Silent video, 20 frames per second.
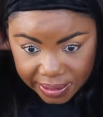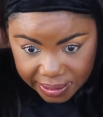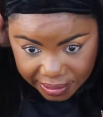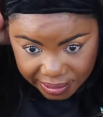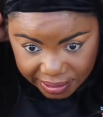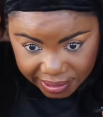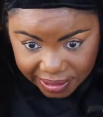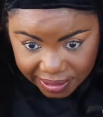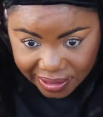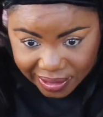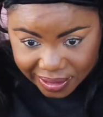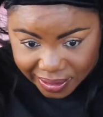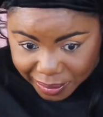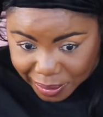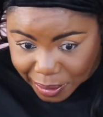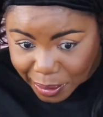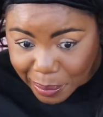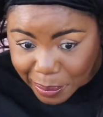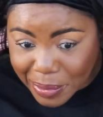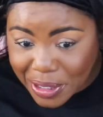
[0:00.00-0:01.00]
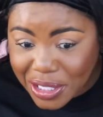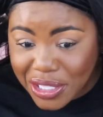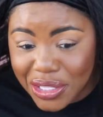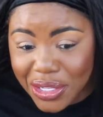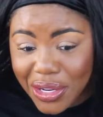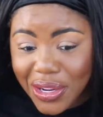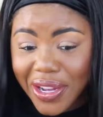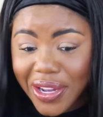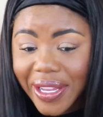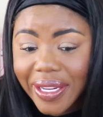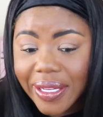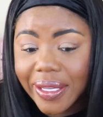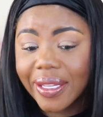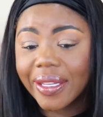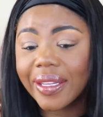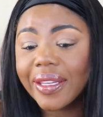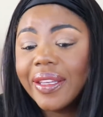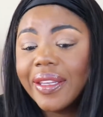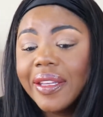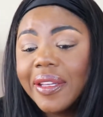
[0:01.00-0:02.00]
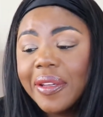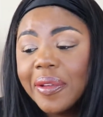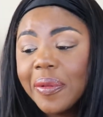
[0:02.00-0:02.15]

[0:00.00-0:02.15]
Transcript: The majority,